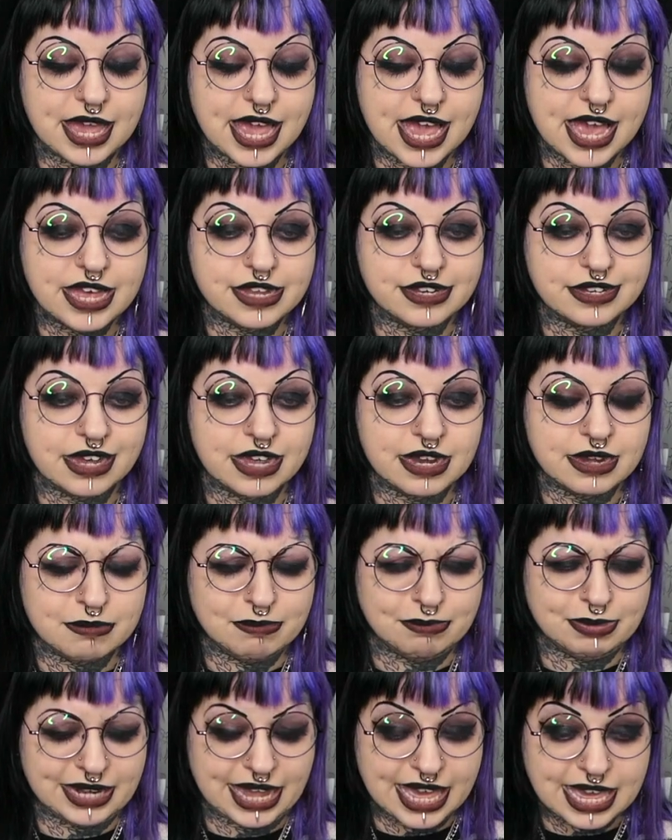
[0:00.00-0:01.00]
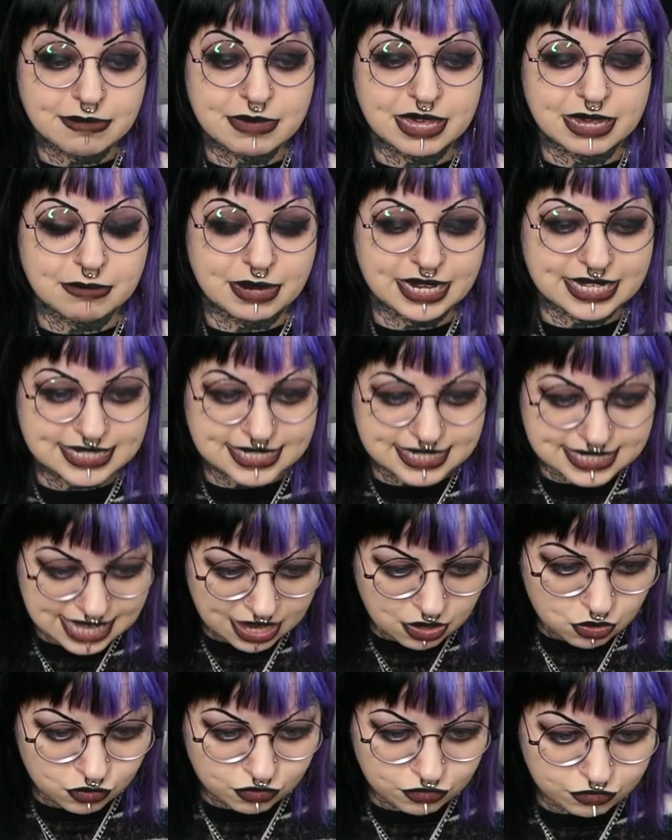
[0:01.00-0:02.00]
head and blaming
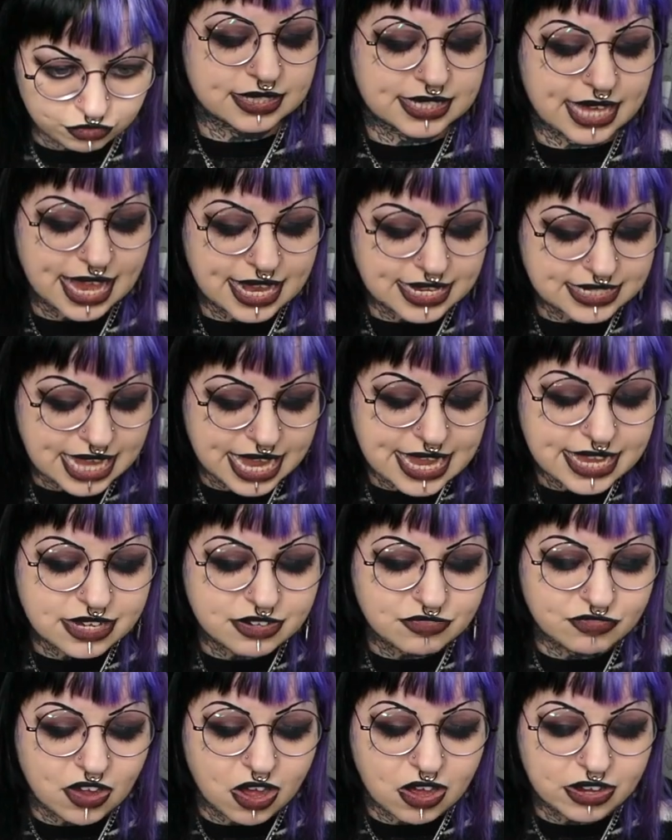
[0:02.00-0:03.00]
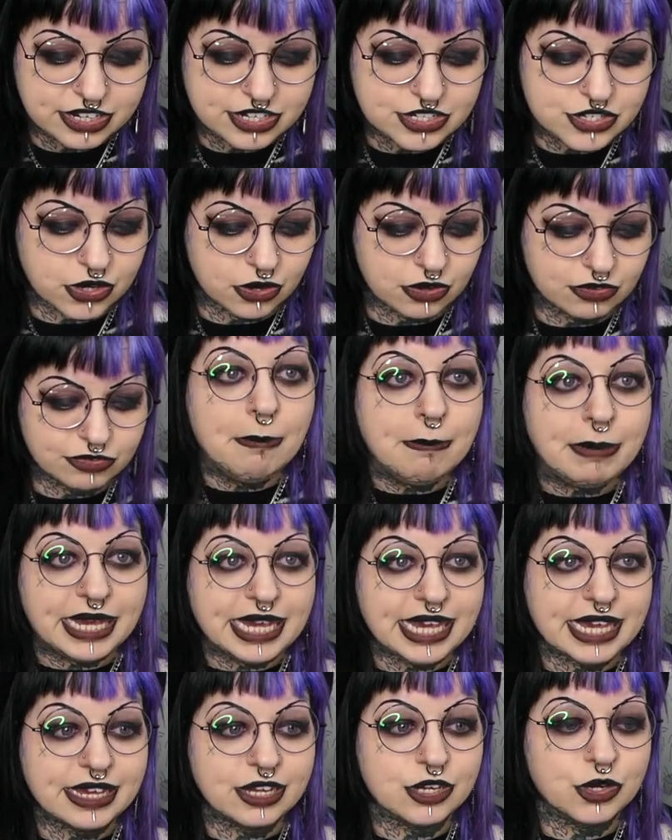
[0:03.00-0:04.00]
myself, getting taken advantage of,
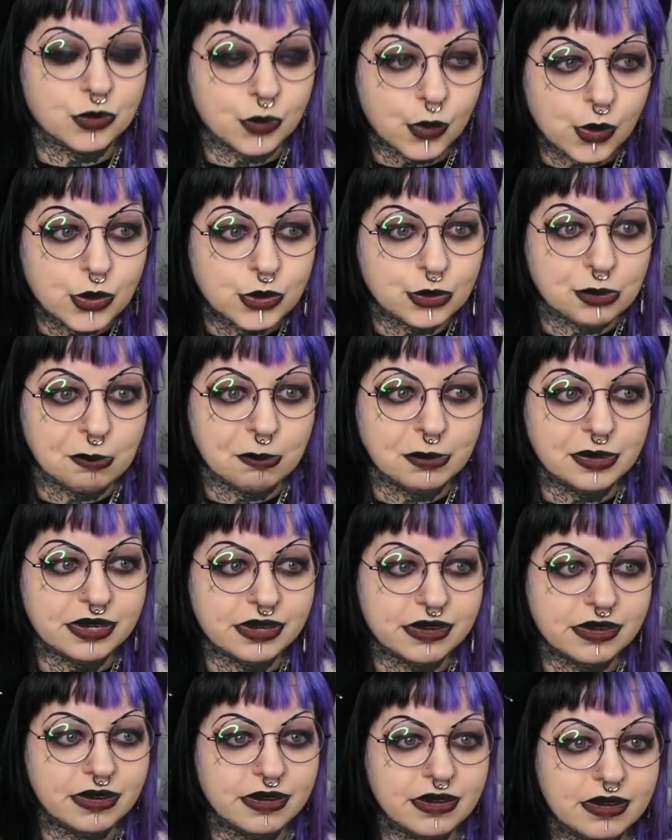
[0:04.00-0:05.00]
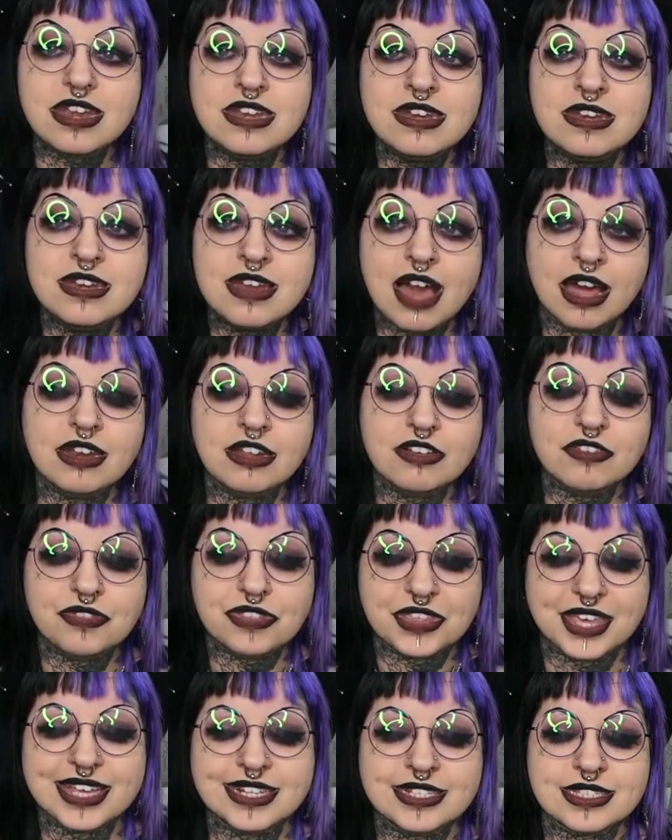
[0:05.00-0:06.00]
being groomed. None of
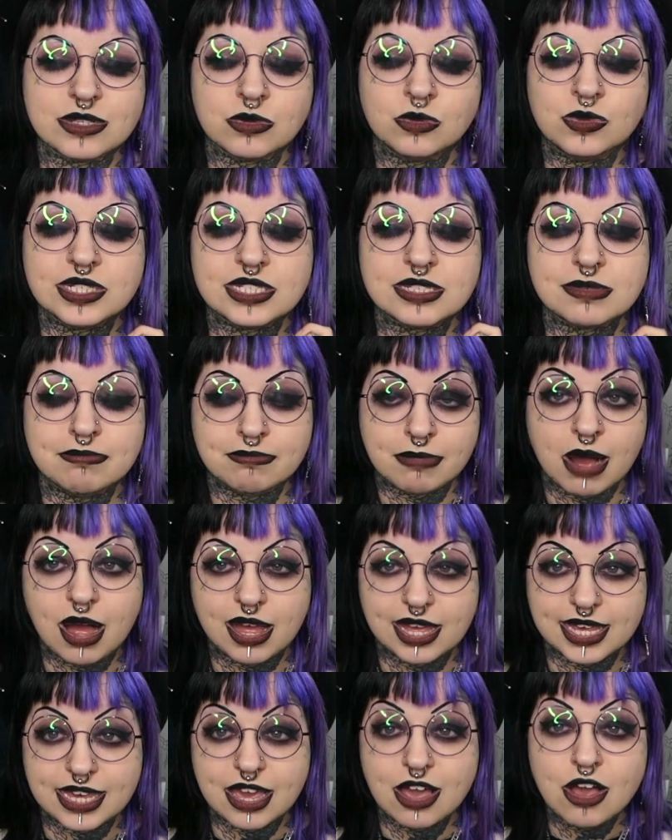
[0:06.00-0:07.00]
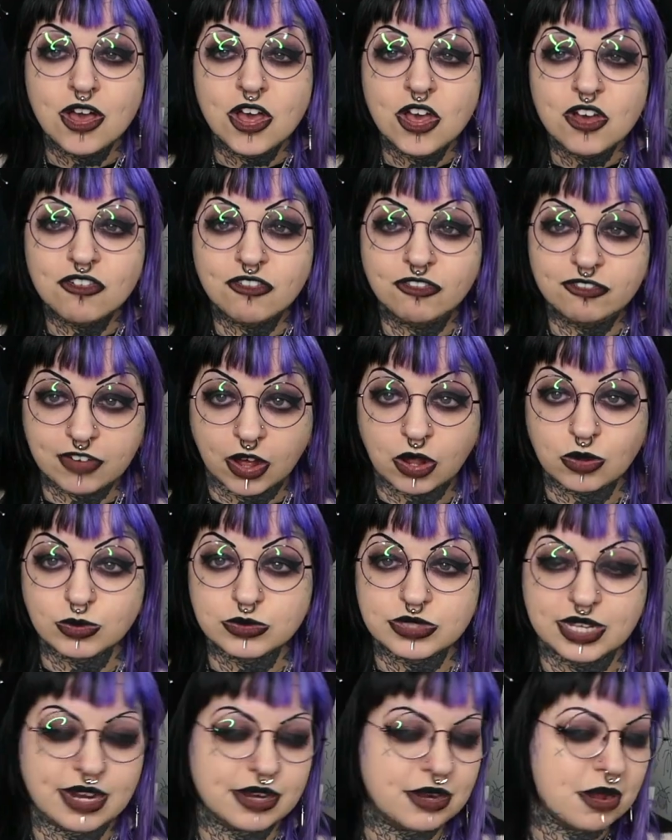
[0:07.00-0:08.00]
this was my
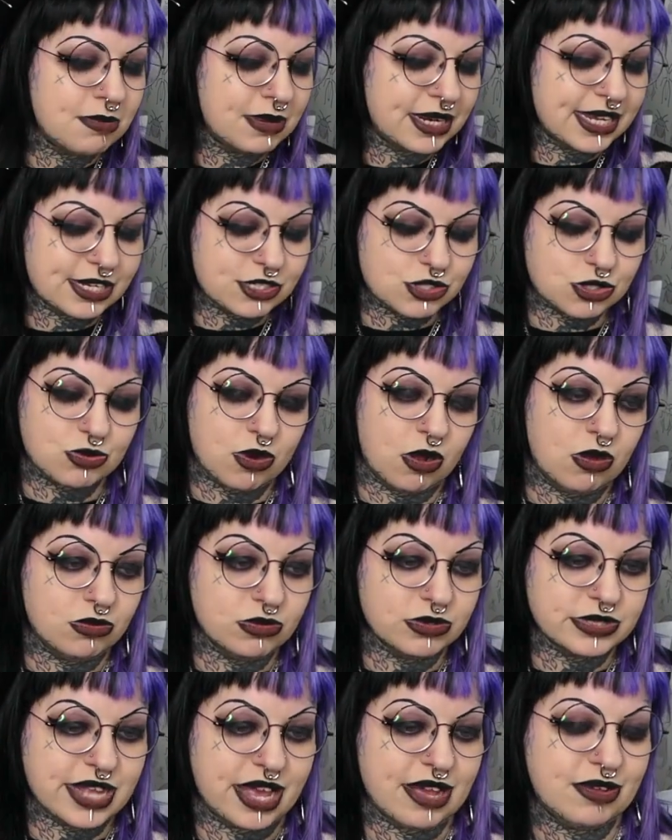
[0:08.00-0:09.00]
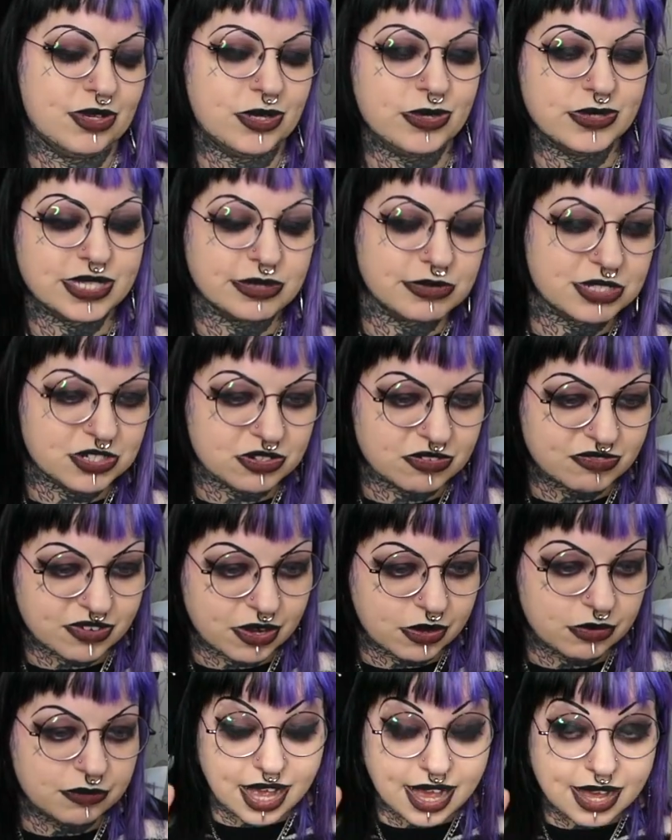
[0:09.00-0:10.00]
fault. And I know I'm gonna get trolls, like, of course it was your
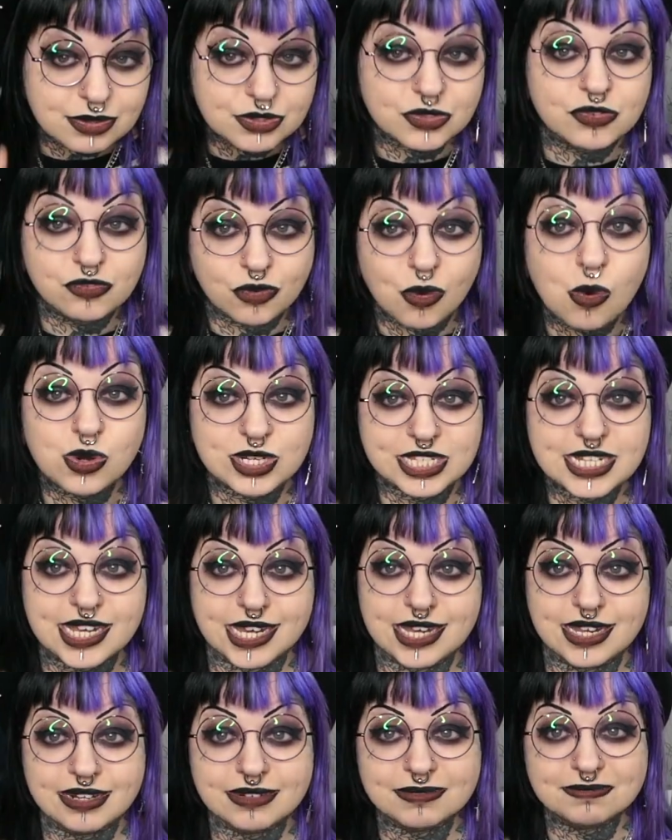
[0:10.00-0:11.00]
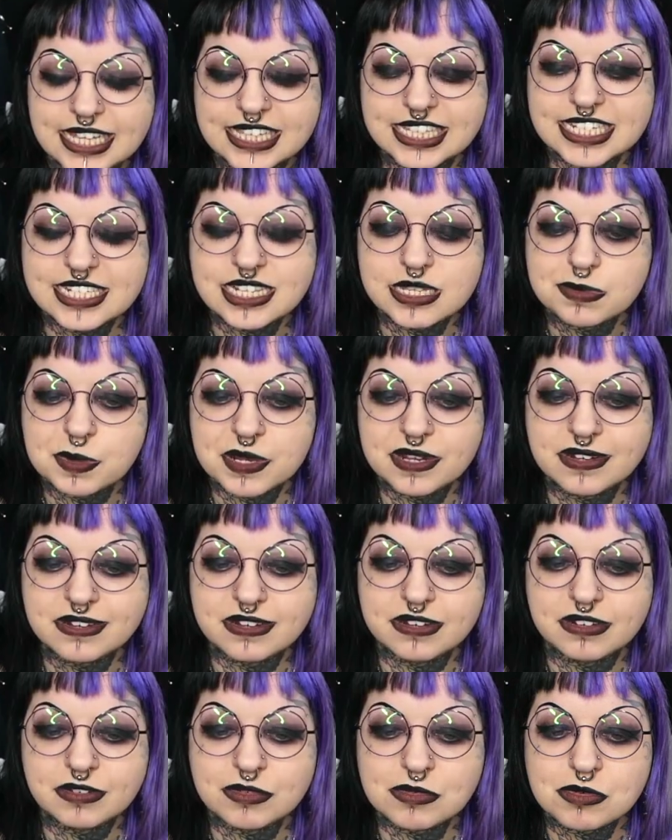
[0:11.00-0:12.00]
fault. I was 14. This has
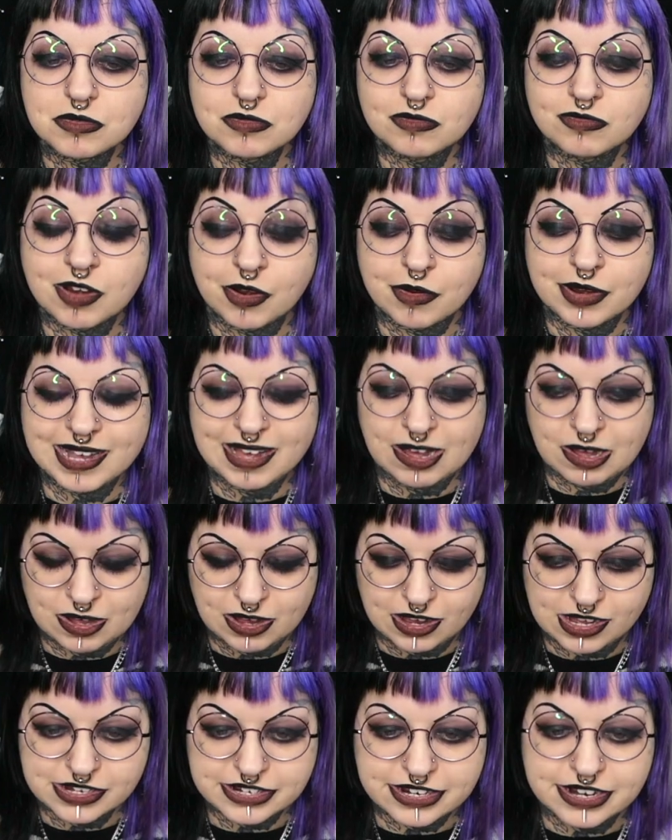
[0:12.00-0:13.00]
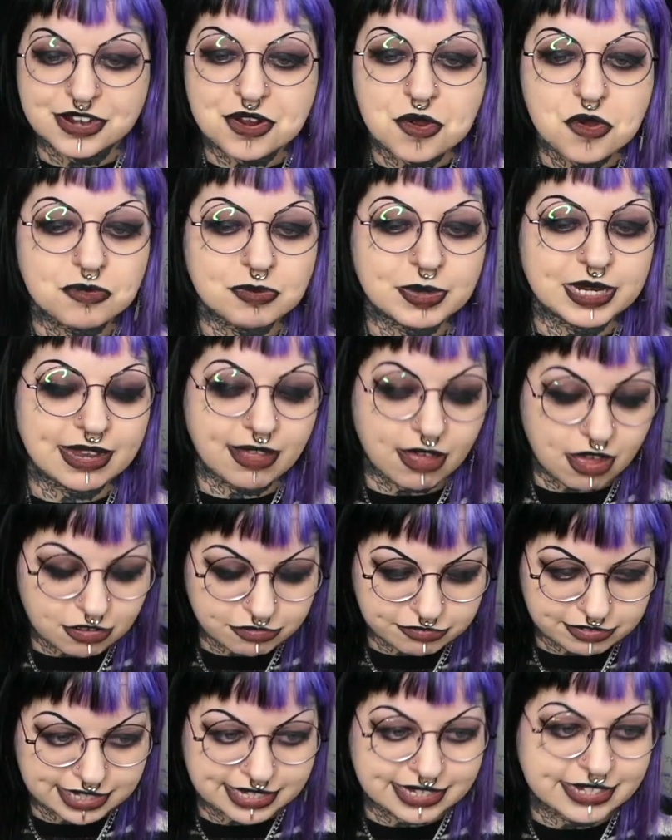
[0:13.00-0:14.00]
been very hard. I know I've been
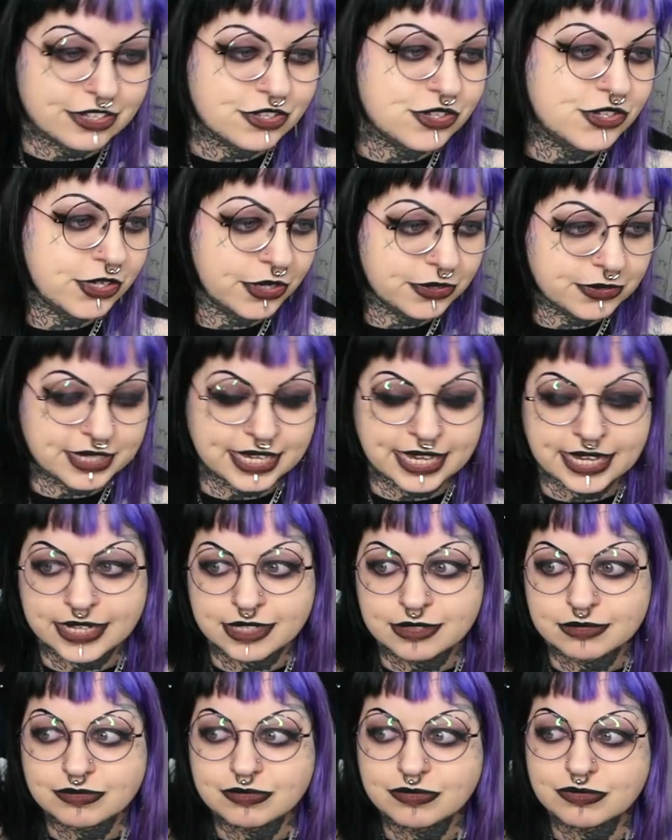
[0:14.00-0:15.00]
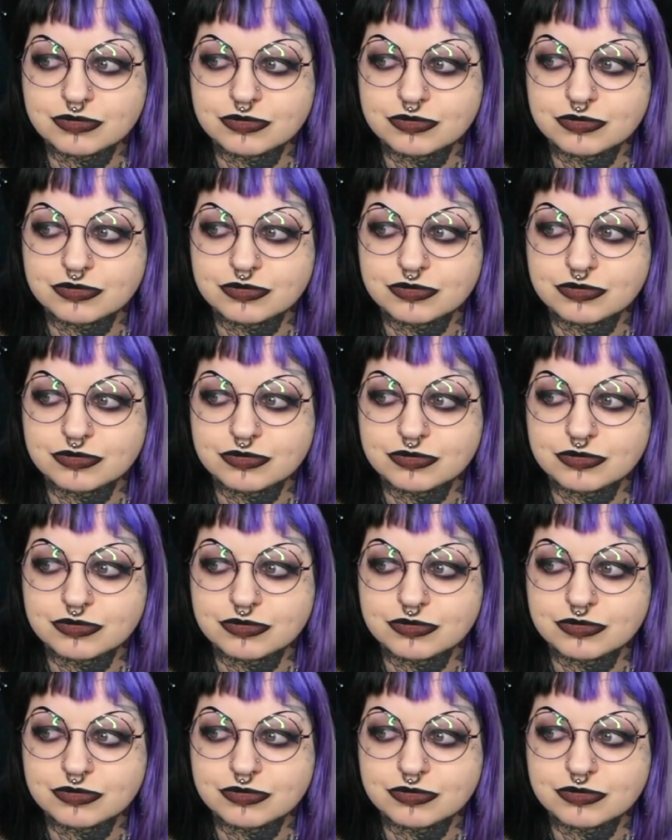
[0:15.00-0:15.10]
laughing and joking.